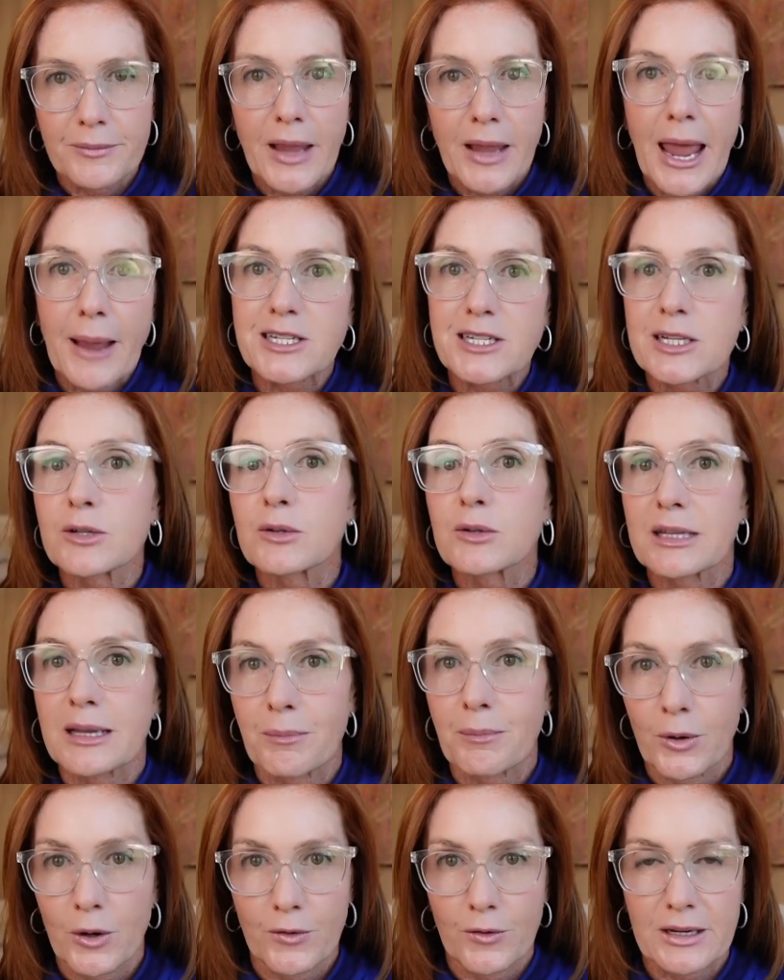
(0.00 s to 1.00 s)
absolutely
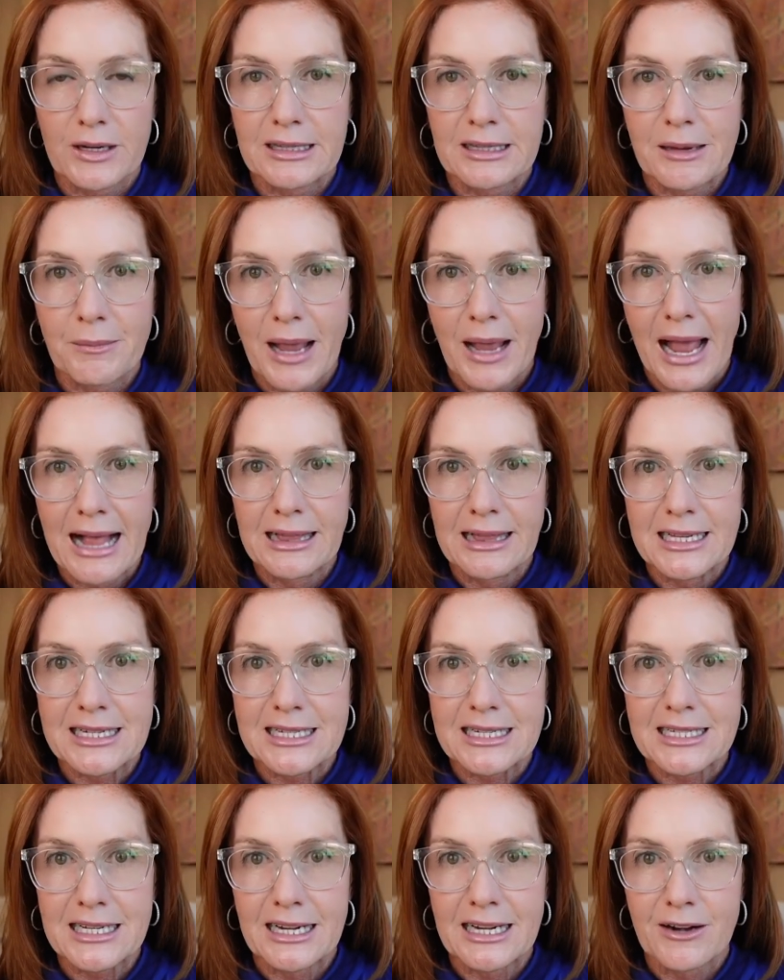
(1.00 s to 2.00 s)
perfectly
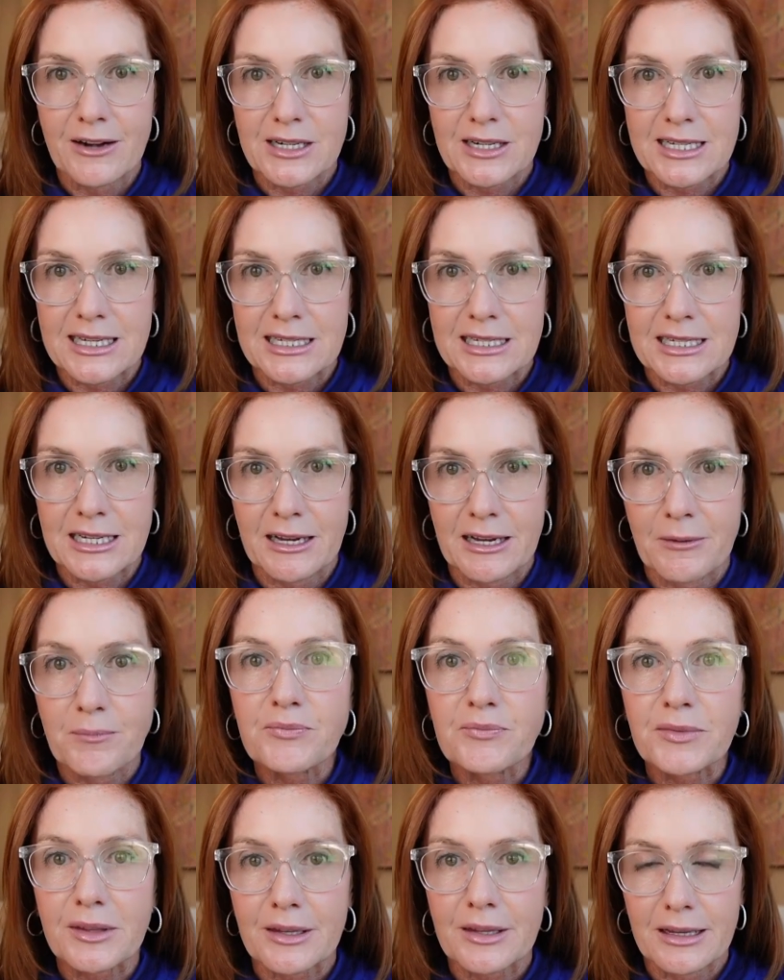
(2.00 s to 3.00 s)
balanced in our
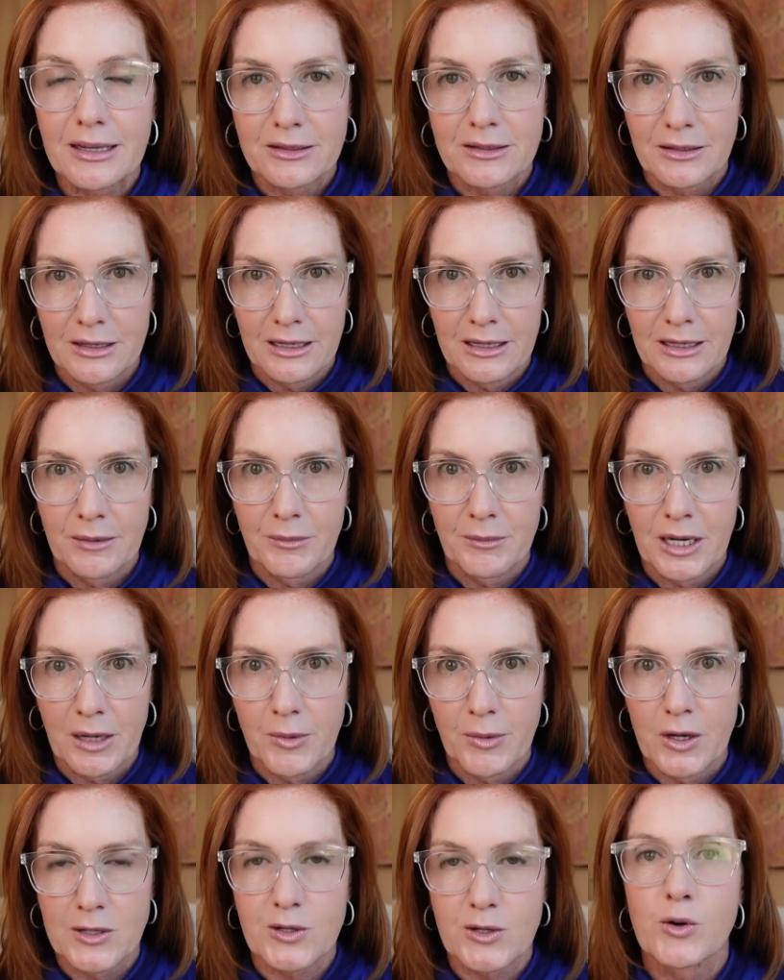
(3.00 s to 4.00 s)
system in a
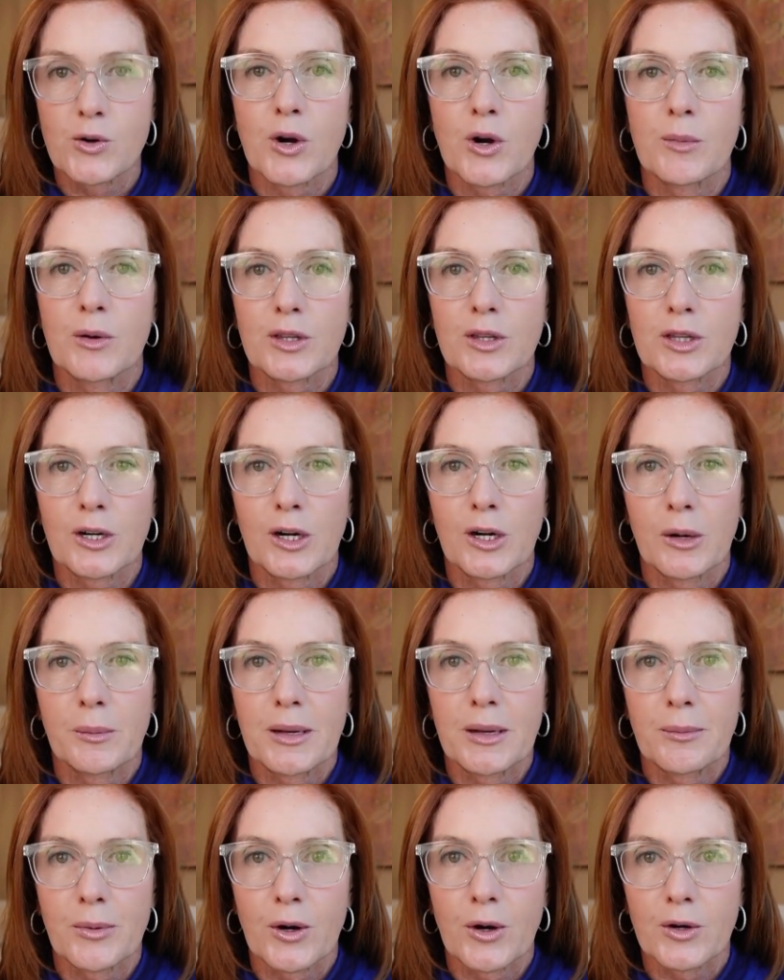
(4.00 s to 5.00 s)
menopausal hormone
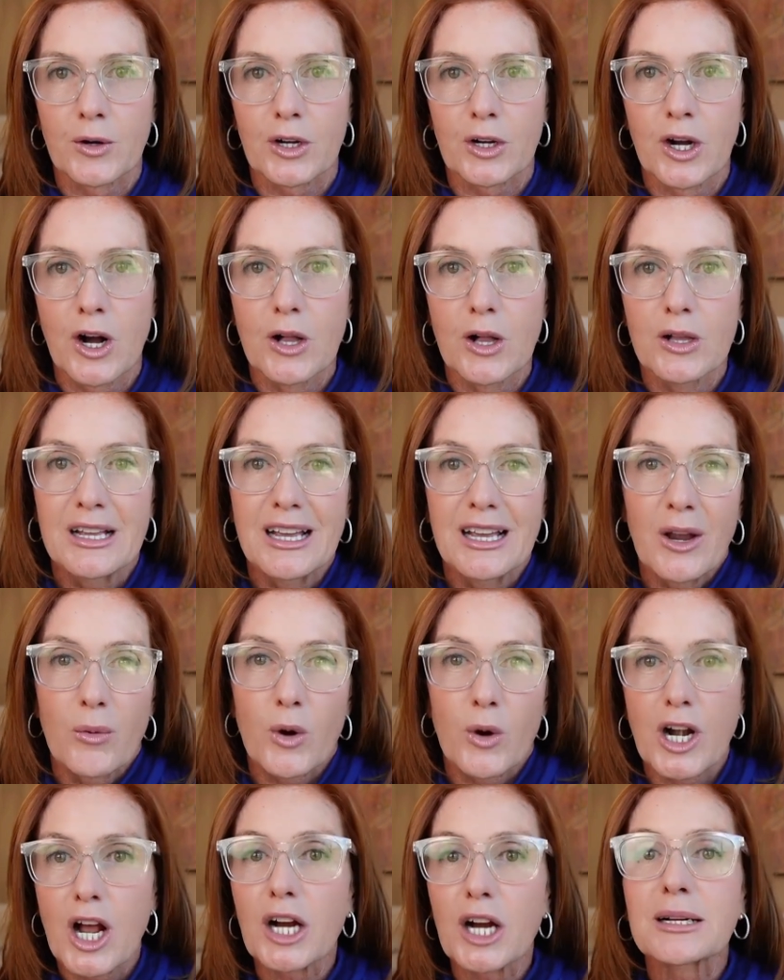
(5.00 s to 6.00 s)
therapy protocol,
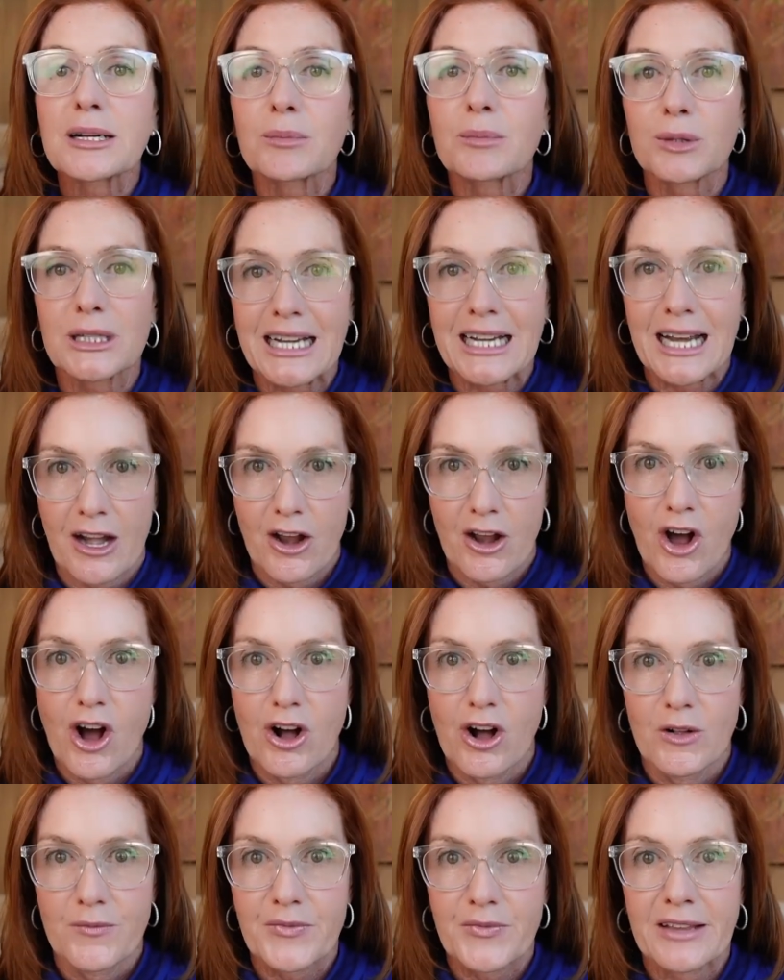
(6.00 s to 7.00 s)
we're not going to bleed at
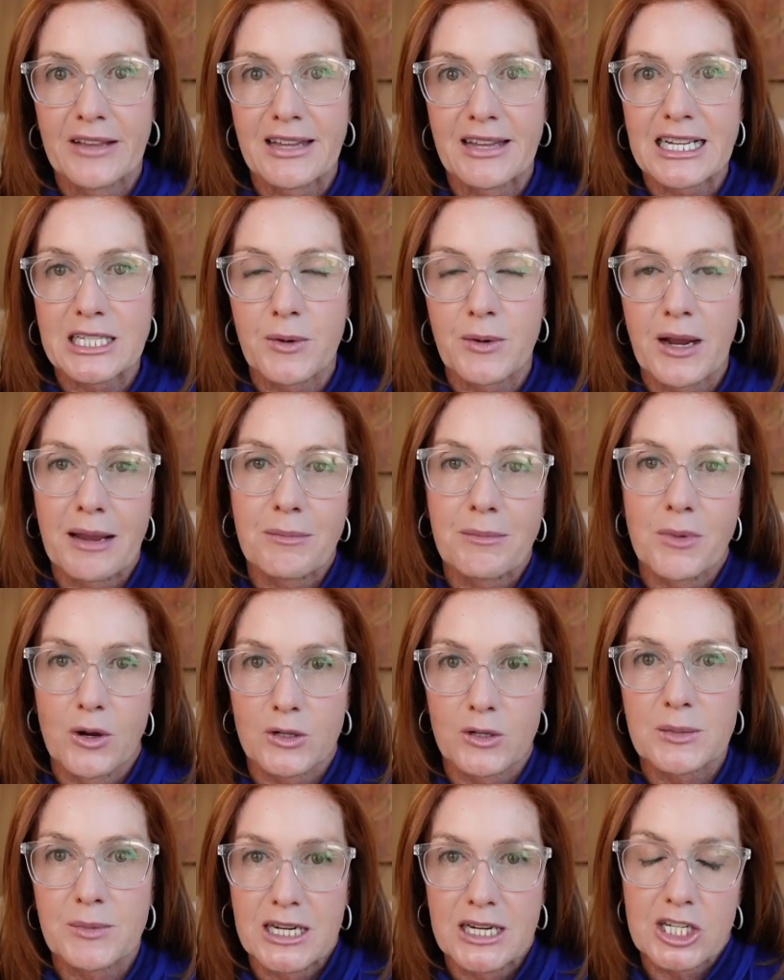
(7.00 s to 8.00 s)
all. And that's why
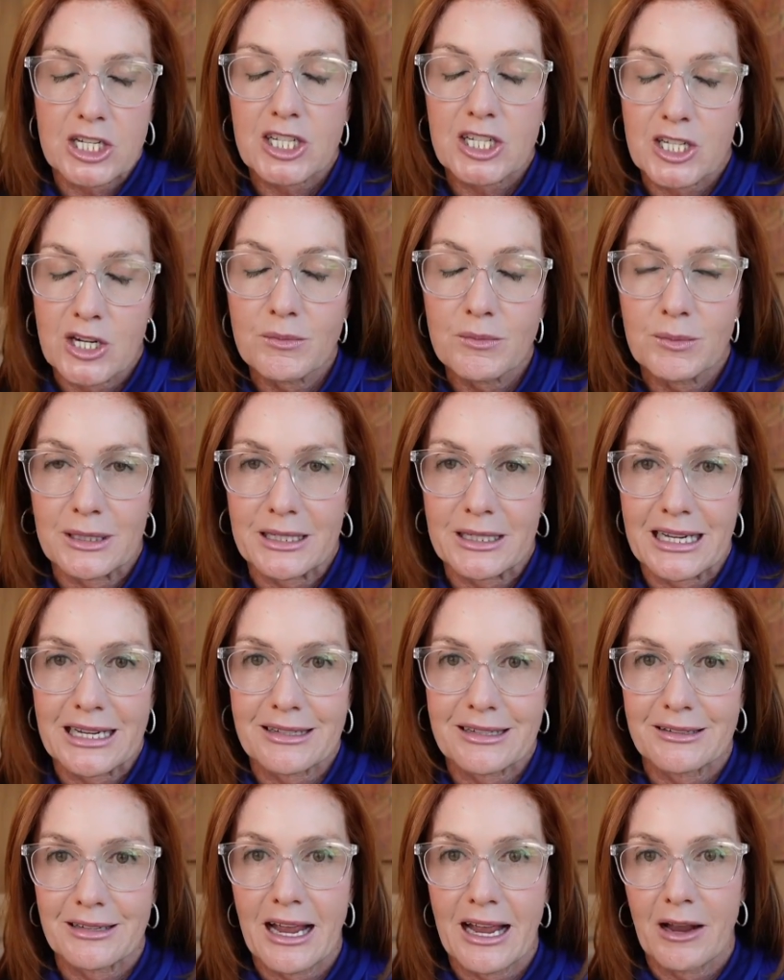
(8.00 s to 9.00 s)
most patients don't
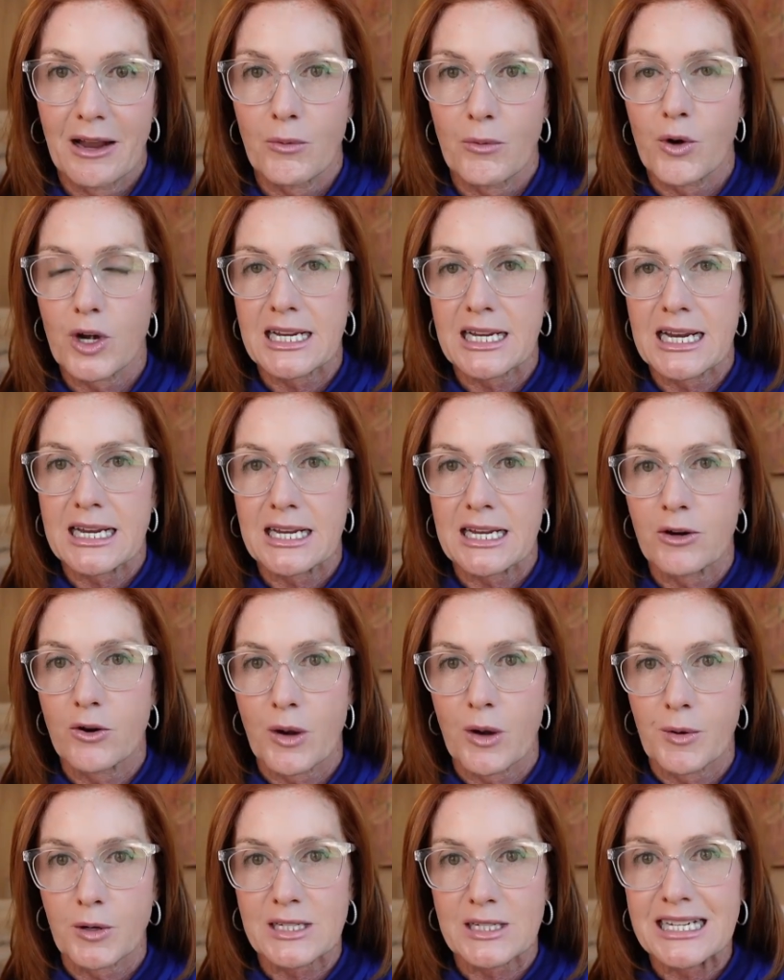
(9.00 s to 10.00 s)
bleed. We're taking
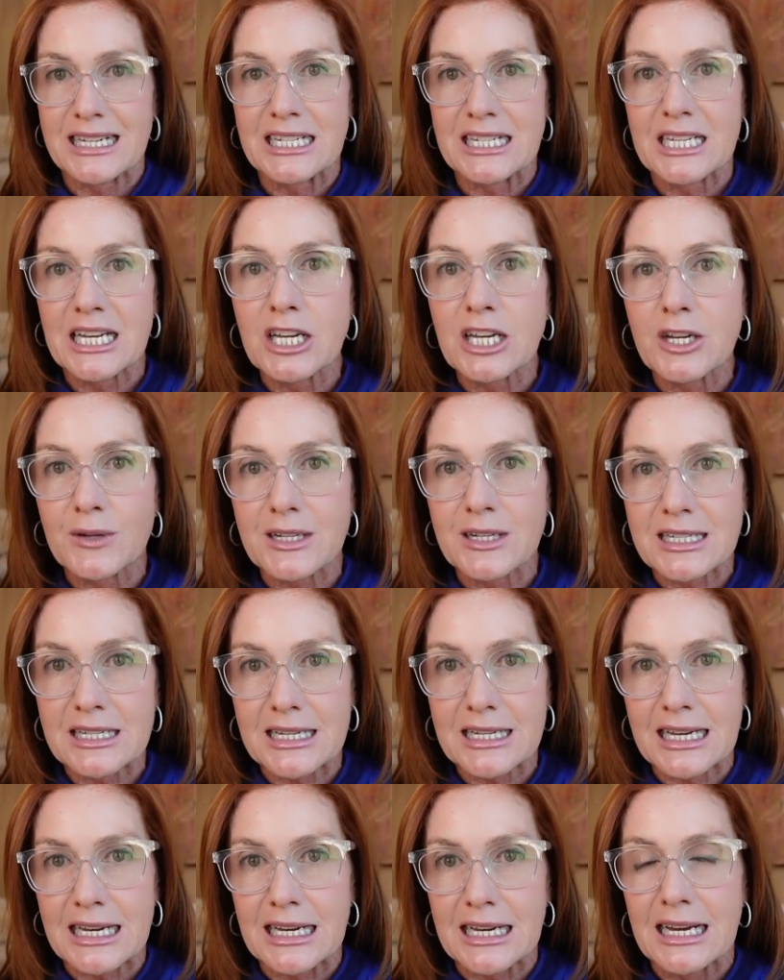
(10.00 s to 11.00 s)
hormones
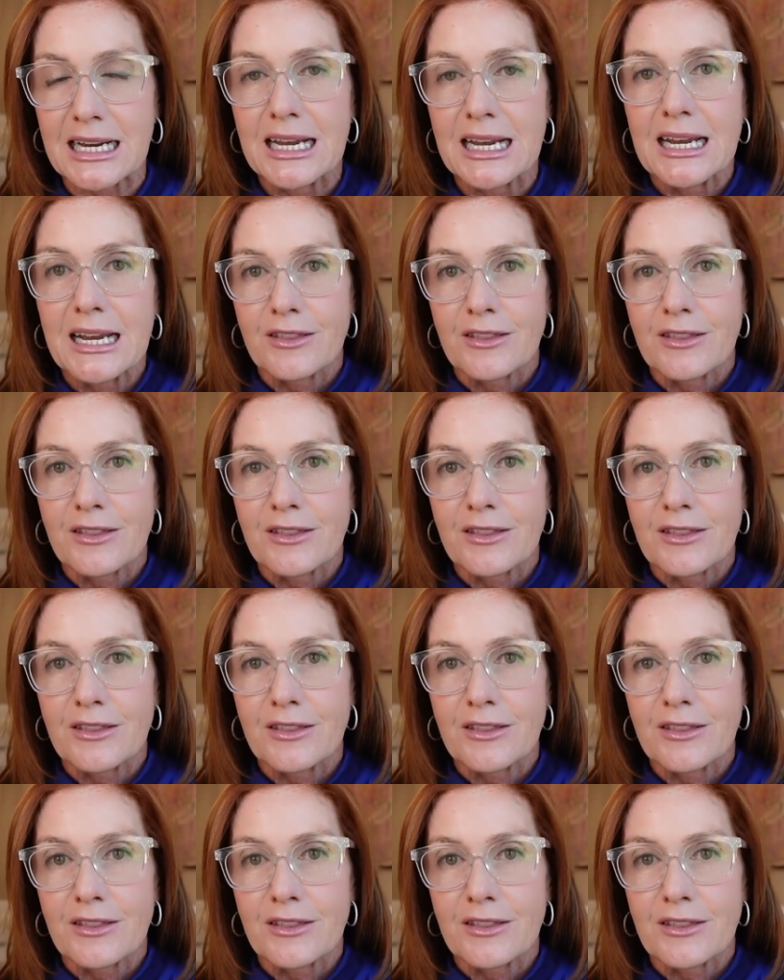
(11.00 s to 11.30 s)
continuously.